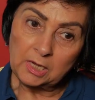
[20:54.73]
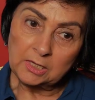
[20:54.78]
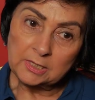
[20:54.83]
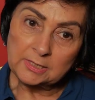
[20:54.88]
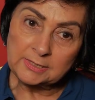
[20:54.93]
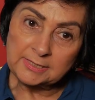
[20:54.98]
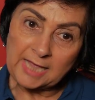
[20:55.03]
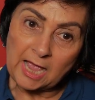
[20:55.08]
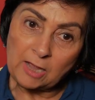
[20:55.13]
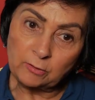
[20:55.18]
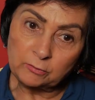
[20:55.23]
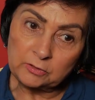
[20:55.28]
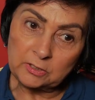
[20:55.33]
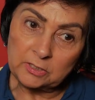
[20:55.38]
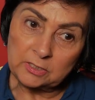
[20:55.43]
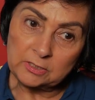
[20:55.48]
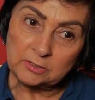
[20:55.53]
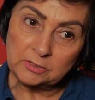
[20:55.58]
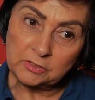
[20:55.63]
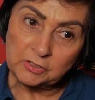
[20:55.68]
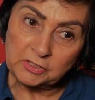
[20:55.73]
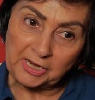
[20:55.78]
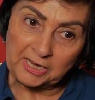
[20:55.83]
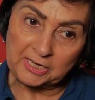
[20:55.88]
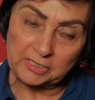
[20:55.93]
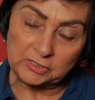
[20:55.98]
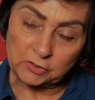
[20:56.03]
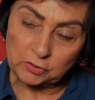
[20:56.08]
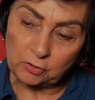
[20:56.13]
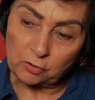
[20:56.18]
Southall
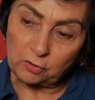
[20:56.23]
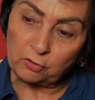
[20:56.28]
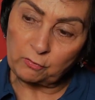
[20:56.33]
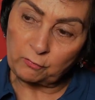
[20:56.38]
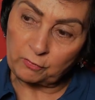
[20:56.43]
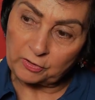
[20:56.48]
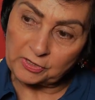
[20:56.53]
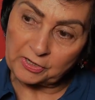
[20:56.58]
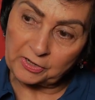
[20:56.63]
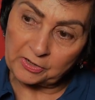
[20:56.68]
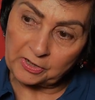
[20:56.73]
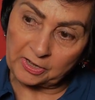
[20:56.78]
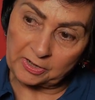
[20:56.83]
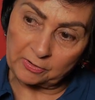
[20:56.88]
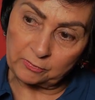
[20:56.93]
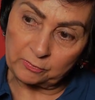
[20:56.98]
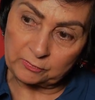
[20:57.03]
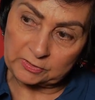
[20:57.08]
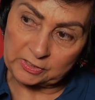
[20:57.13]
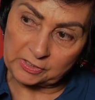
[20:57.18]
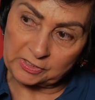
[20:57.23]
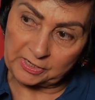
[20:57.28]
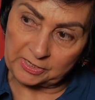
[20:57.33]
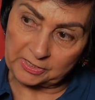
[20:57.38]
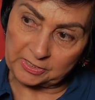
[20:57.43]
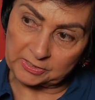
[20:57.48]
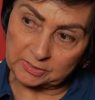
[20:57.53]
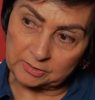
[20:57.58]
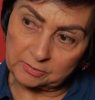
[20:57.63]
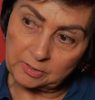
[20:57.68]
changed over the
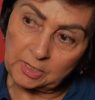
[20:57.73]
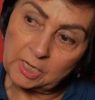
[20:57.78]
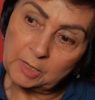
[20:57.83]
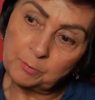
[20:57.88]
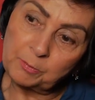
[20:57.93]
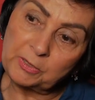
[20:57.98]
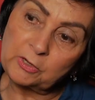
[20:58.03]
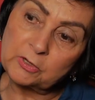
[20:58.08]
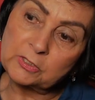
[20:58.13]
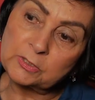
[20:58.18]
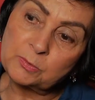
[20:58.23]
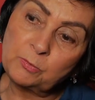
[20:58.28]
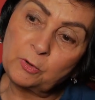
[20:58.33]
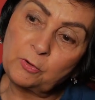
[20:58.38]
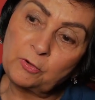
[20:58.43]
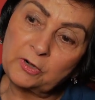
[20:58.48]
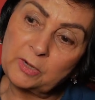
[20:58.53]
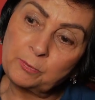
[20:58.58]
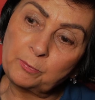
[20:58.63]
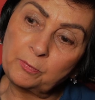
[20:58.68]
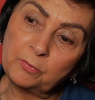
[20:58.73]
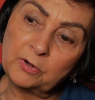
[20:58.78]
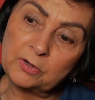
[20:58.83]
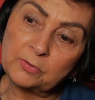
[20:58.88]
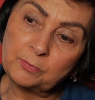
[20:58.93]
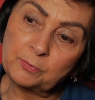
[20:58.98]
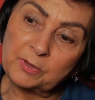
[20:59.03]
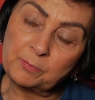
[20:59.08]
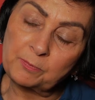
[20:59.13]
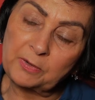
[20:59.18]
years because more and more
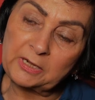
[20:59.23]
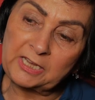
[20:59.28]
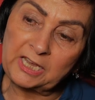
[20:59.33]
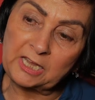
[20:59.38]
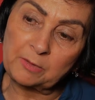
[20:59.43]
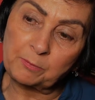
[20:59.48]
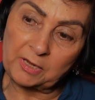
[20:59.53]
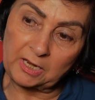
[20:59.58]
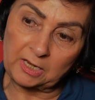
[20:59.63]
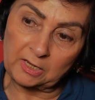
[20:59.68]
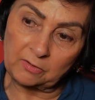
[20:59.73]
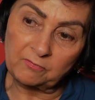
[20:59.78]
people came in.